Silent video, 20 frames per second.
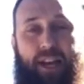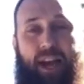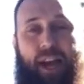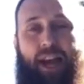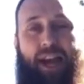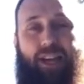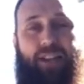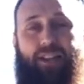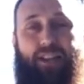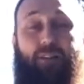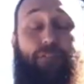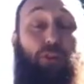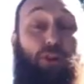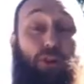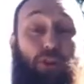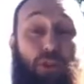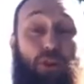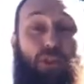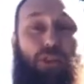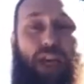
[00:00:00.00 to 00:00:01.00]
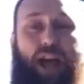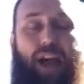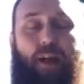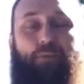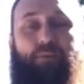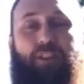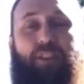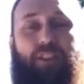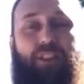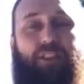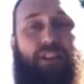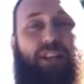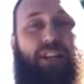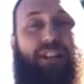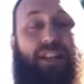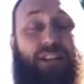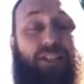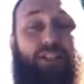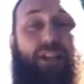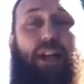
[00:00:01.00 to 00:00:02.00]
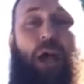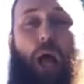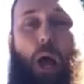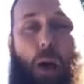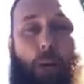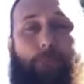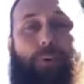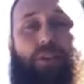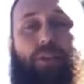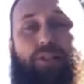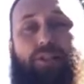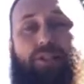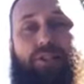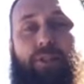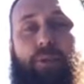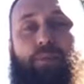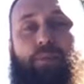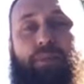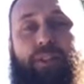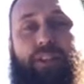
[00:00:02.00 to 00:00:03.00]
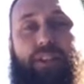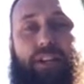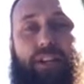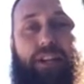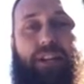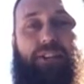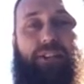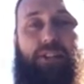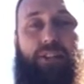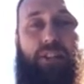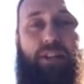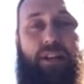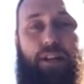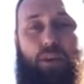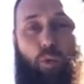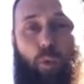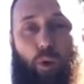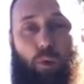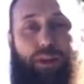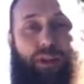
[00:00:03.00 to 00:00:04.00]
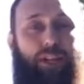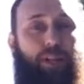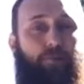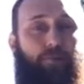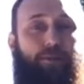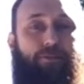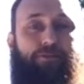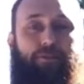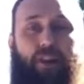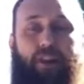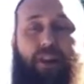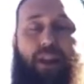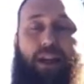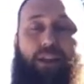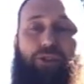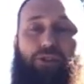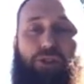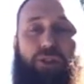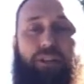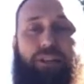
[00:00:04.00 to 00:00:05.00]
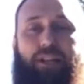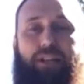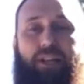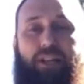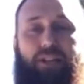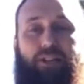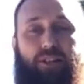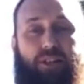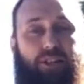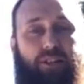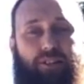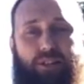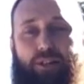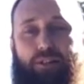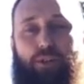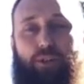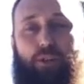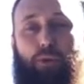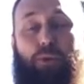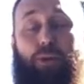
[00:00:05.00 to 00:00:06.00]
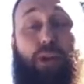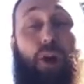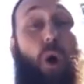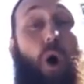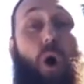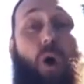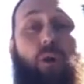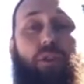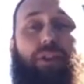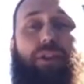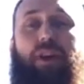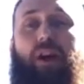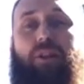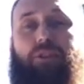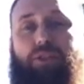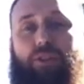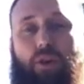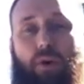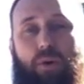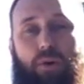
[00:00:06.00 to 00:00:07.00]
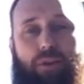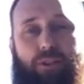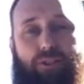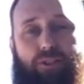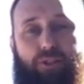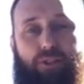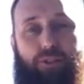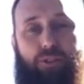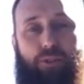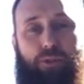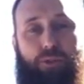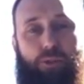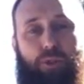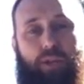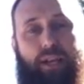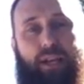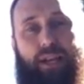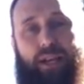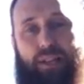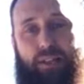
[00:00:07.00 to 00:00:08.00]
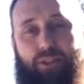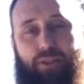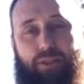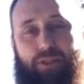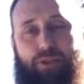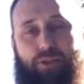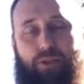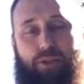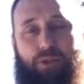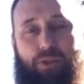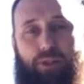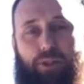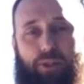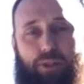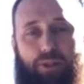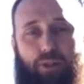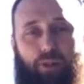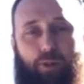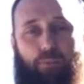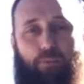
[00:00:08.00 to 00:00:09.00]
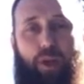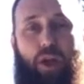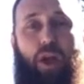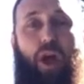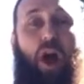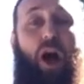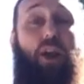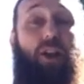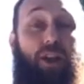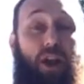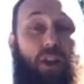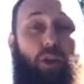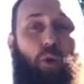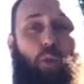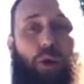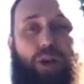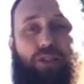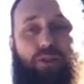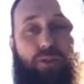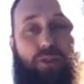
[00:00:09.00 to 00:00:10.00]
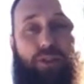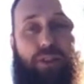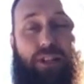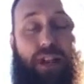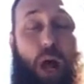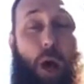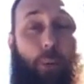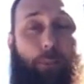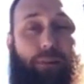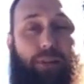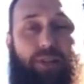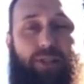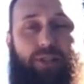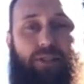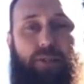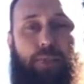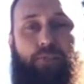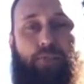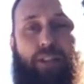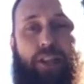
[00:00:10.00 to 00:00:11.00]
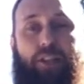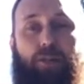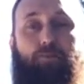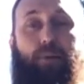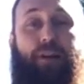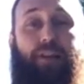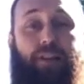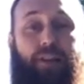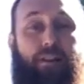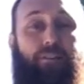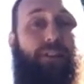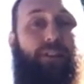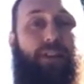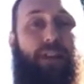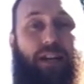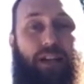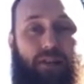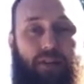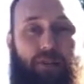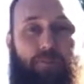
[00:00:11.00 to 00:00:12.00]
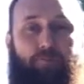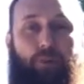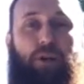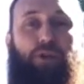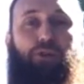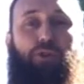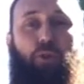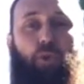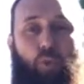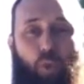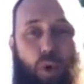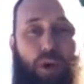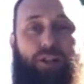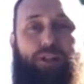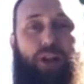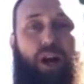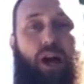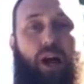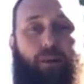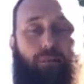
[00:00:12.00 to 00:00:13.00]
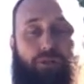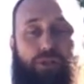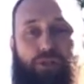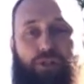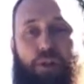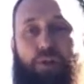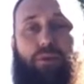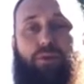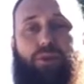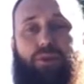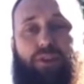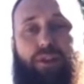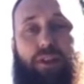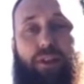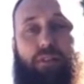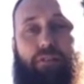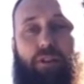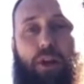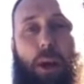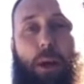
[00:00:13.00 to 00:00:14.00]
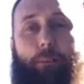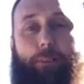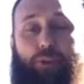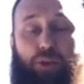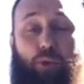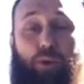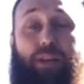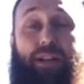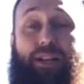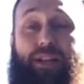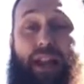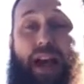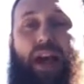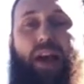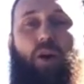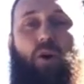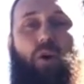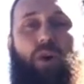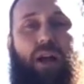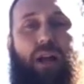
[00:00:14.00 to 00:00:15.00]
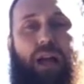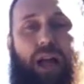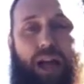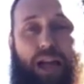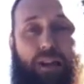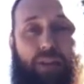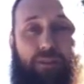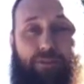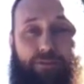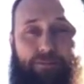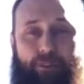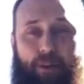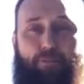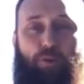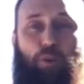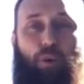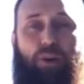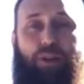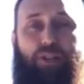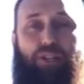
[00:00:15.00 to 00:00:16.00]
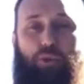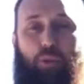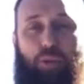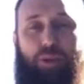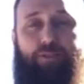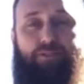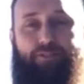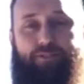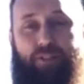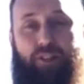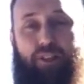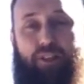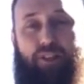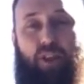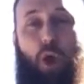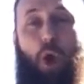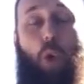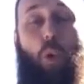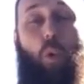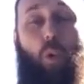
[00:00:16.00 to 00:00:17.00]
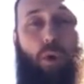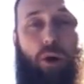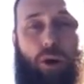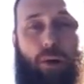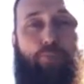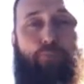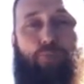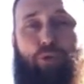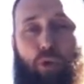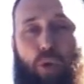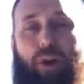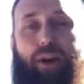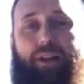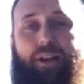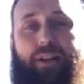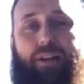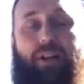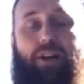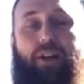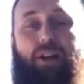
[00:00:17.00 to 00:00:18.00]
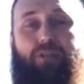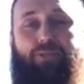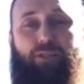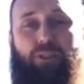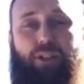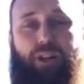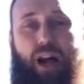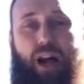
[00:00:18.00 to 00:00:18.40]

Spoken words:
And if you do that, then that's going to help us get where we need to be financially to continue doing all that God's called us to do in this new year. Another way that you can help us is by giving a special one-time generous gift between now and February 25th. We're praying for